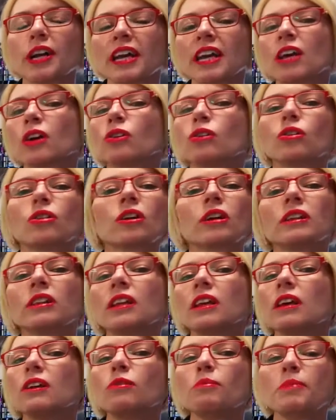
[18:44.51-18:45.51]
it can look a
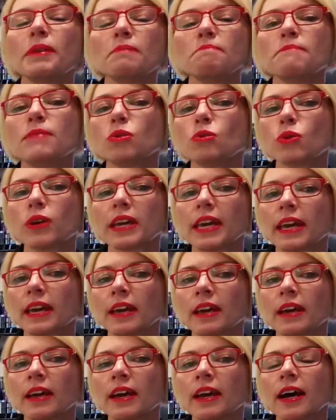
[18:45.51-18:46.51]
little bit milky
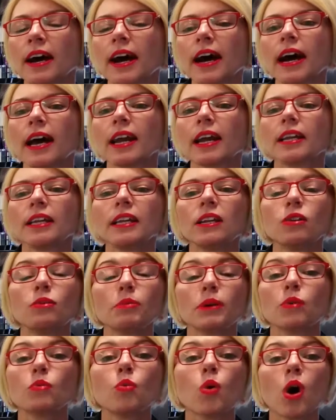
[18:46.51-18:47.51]
and a little
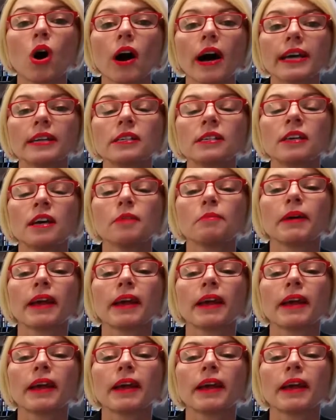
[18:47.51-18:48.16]
bit white,